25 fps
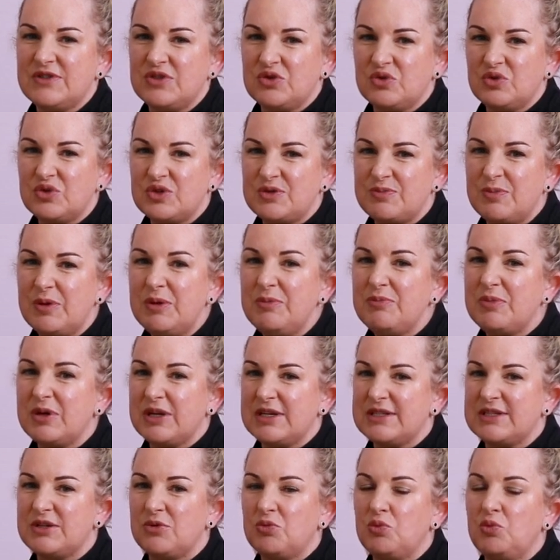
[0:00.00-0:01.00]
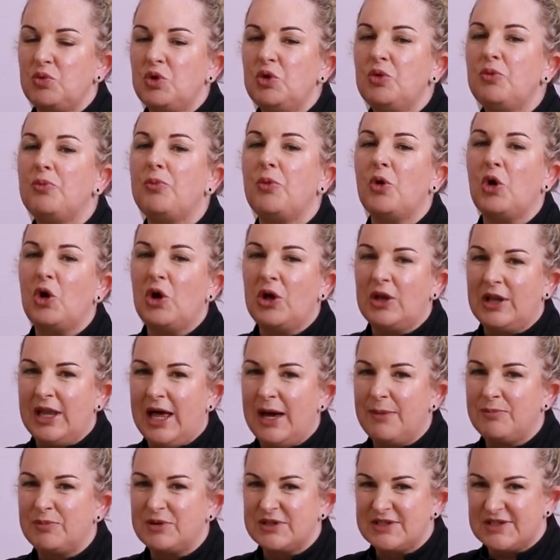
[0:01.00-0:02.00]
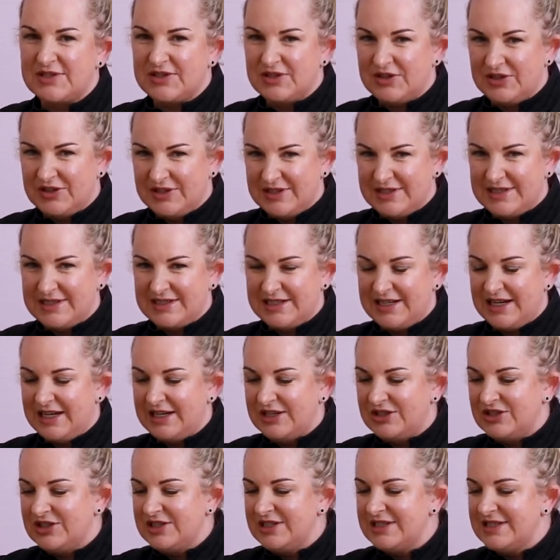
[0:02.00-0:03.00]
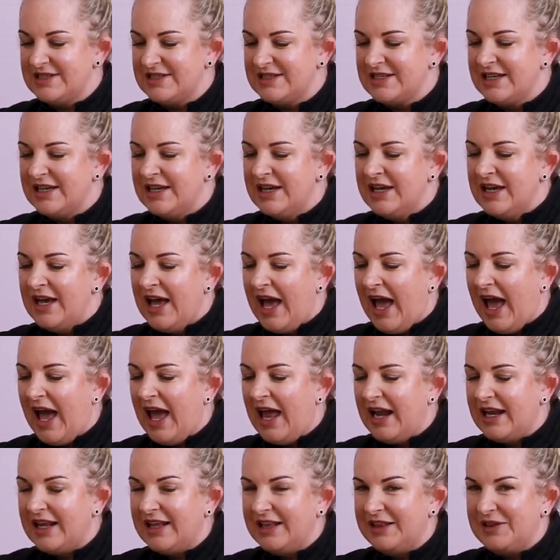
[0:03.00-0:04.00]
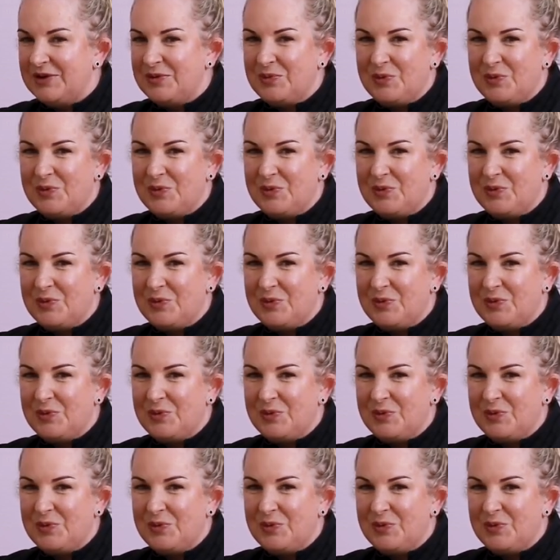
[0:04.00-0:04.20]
saucepan because it will boil up at certain stages. Add in the